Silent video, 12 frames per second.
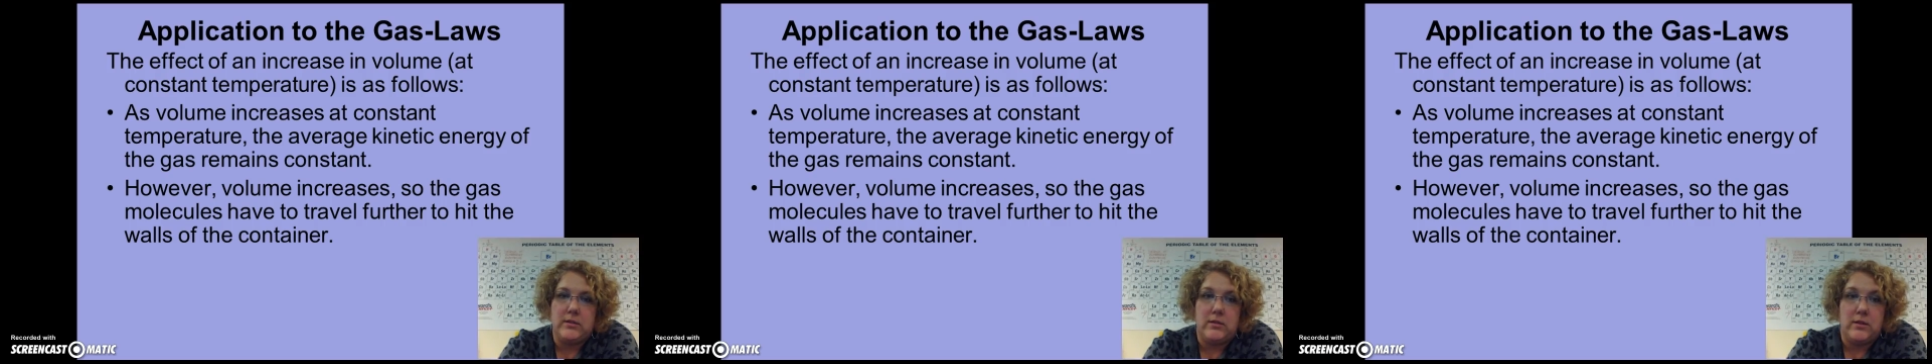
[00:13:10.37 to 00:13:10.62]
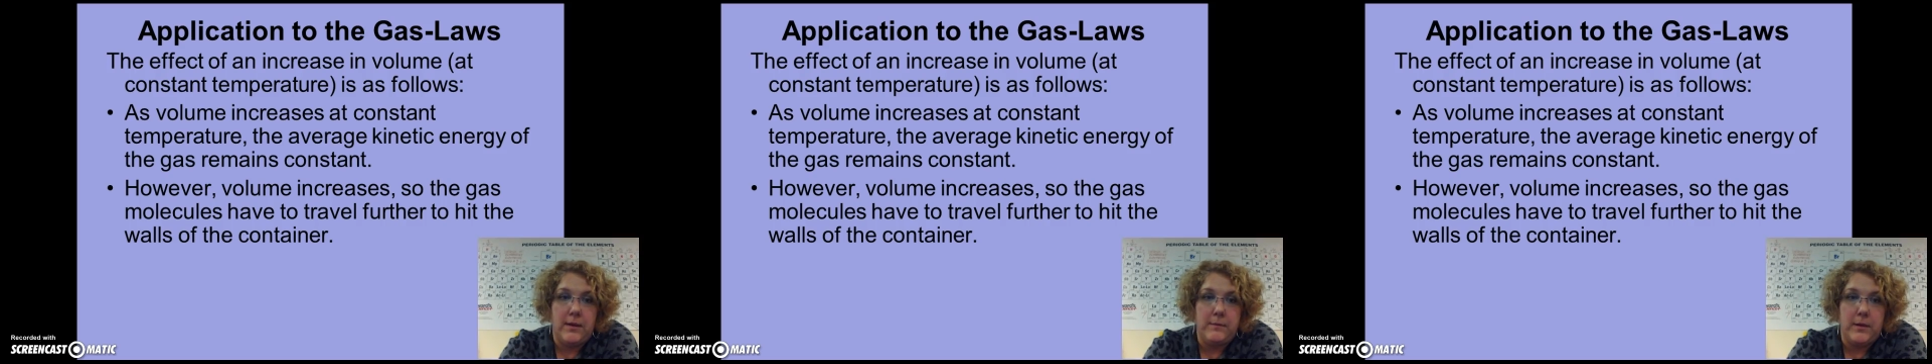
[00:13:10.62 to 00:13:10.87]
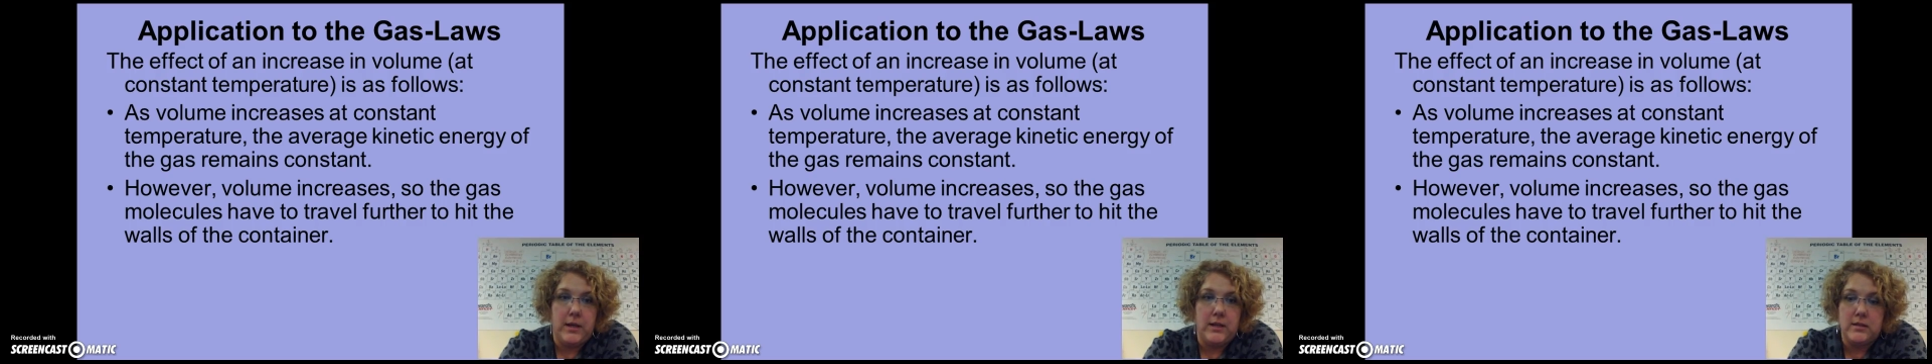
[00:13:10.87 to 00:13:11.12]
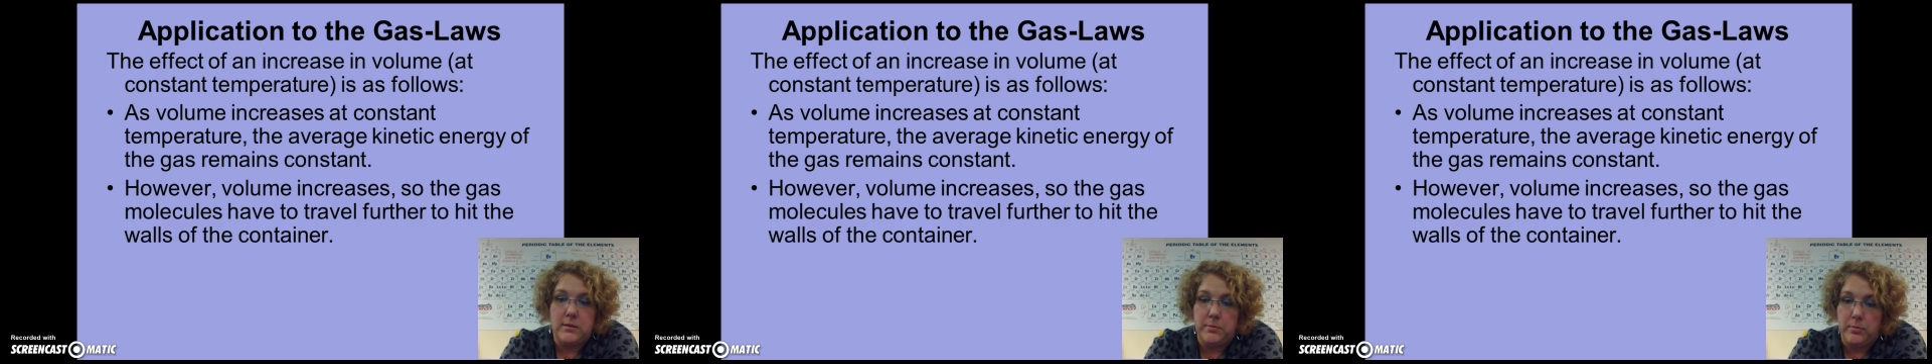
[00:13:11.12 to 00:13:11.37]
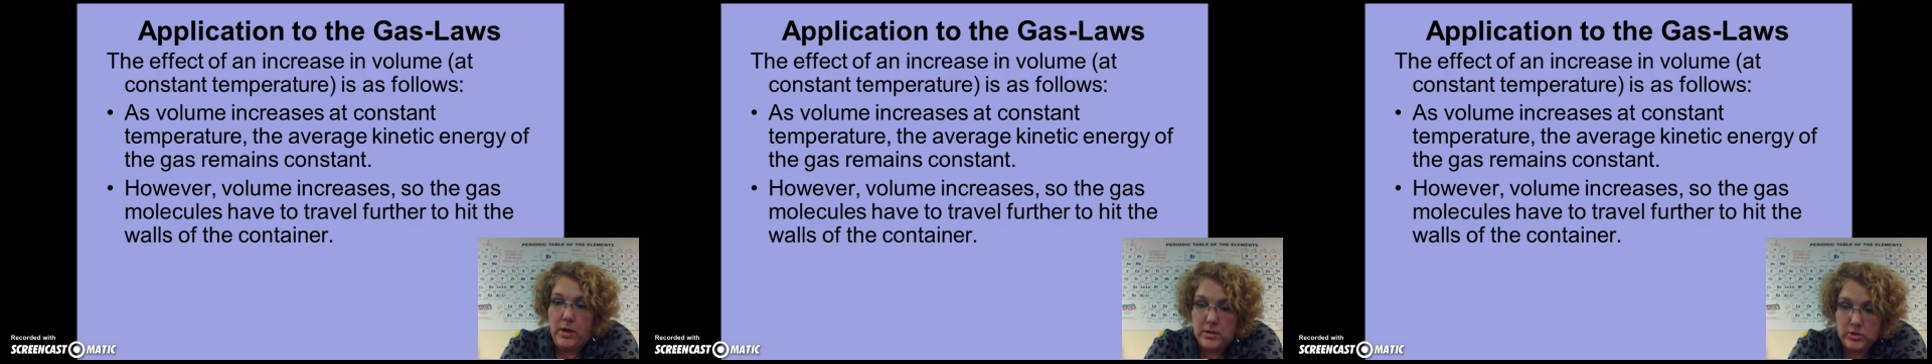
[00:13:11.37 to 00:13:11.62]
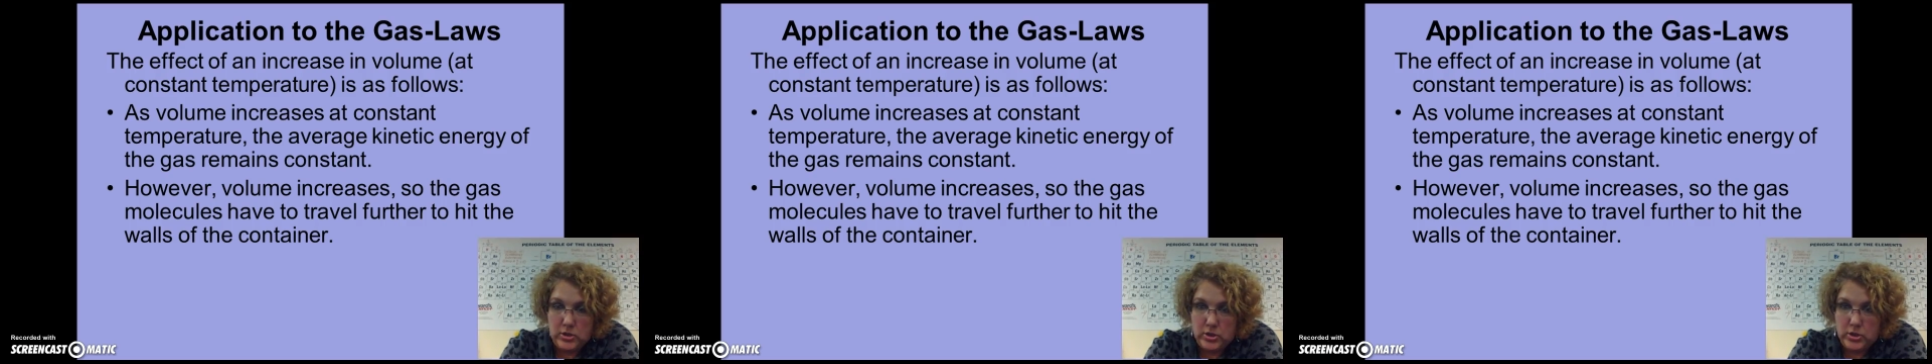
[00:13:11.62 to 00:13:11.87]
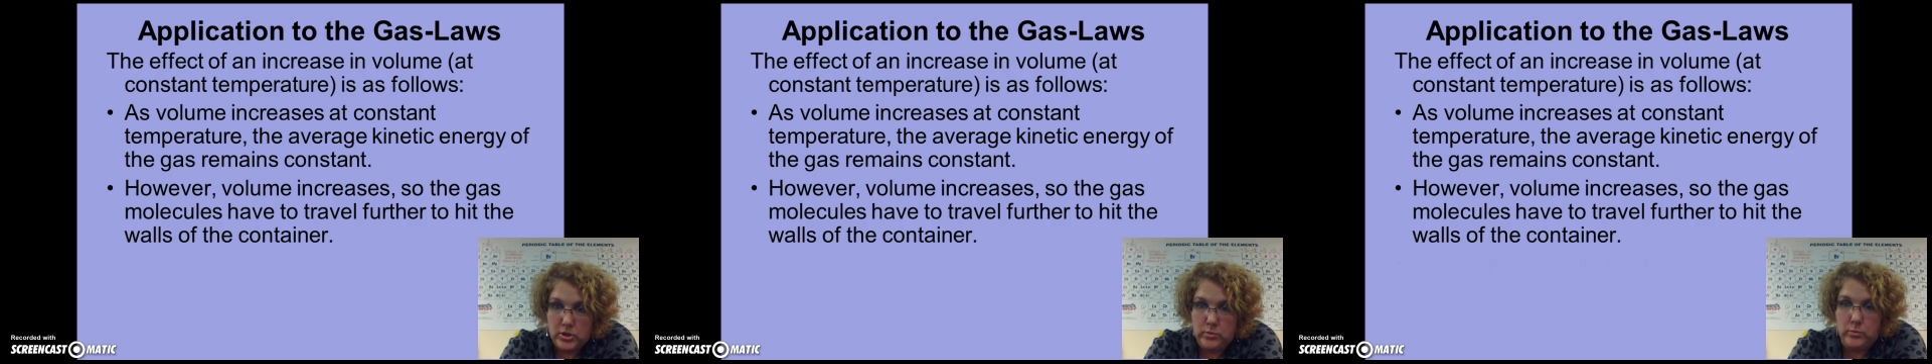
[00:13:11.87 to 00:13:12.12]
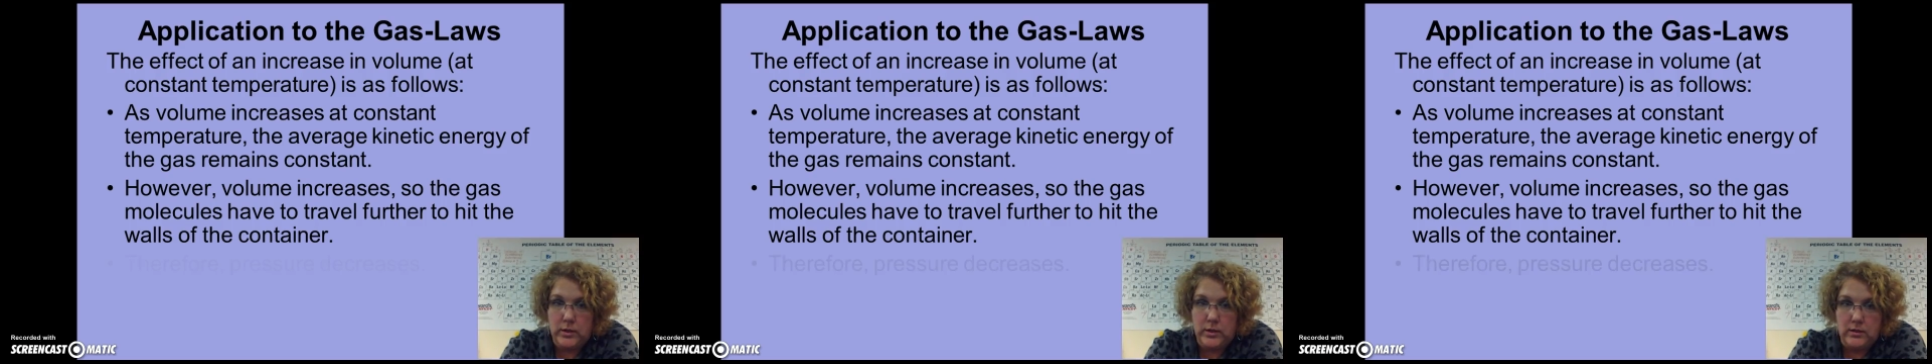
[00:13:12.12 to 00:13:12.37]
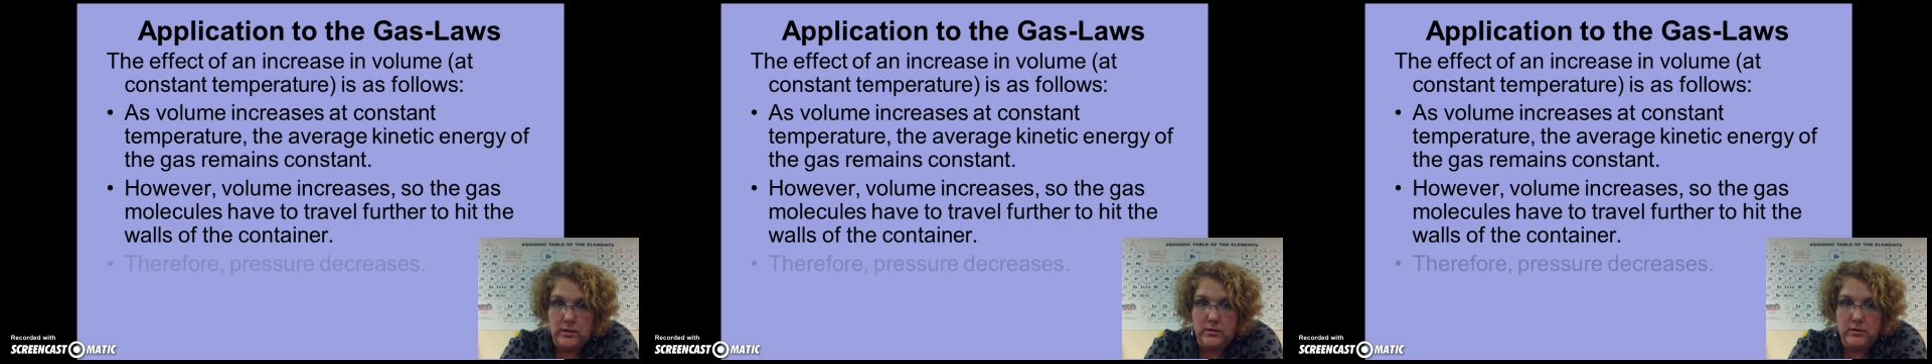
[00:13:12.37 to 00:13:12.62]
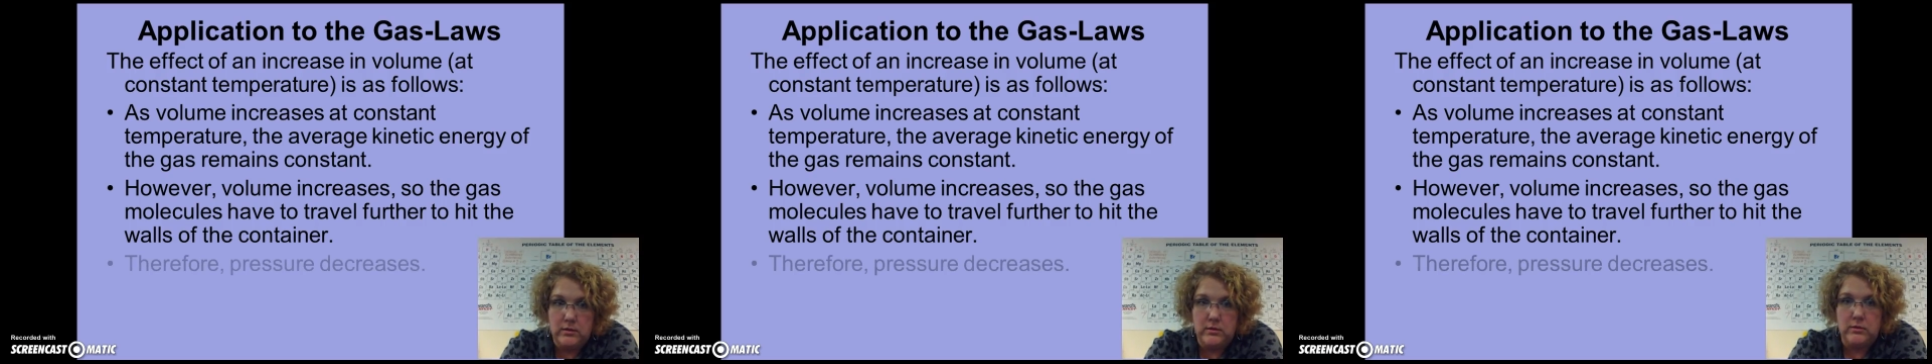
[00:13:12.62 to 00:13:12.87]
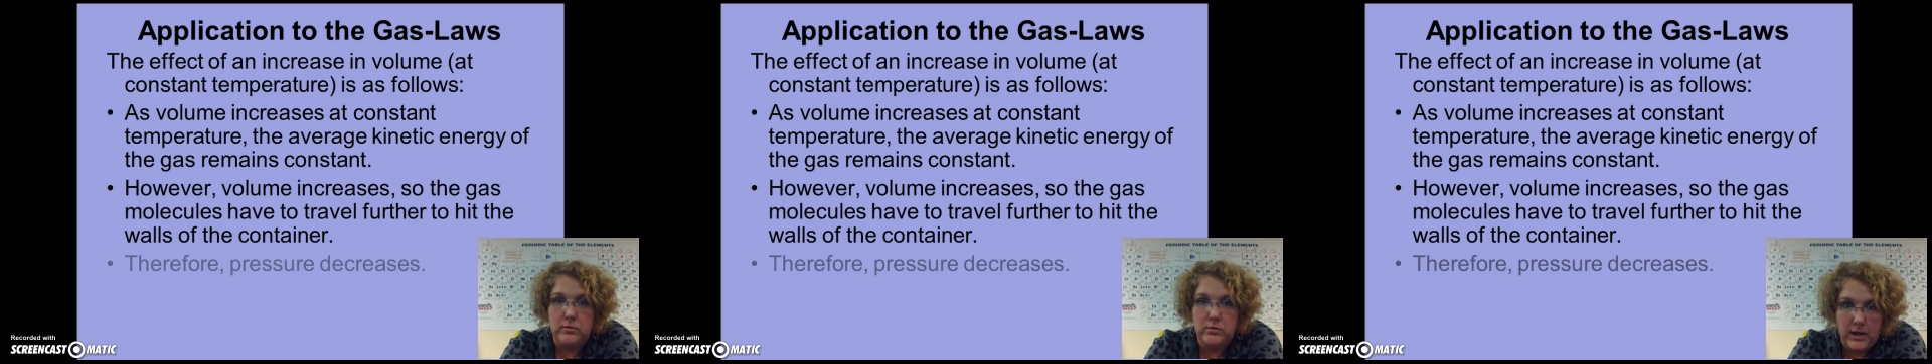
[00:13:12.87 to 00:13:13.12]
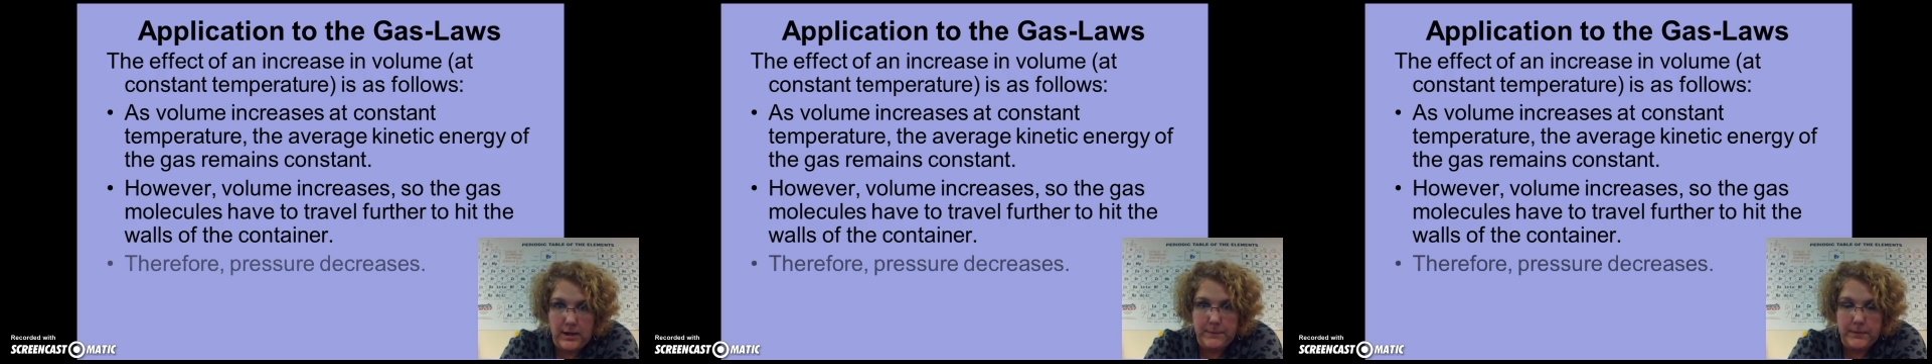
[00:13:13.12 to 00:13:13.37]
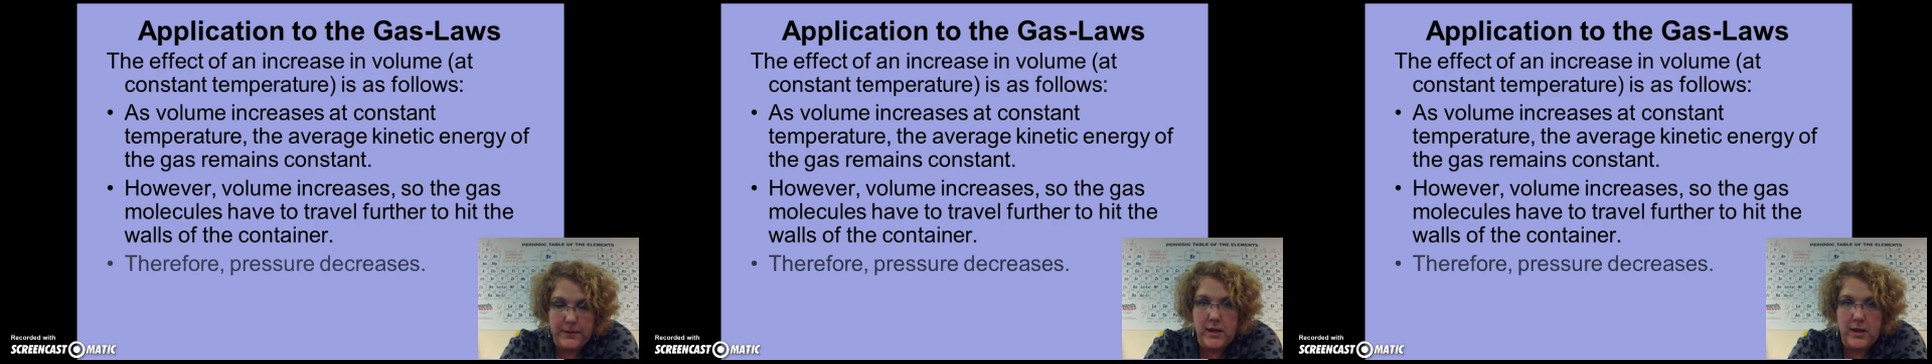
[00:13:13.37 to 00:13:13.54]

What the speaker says: So that means the pressure will drop.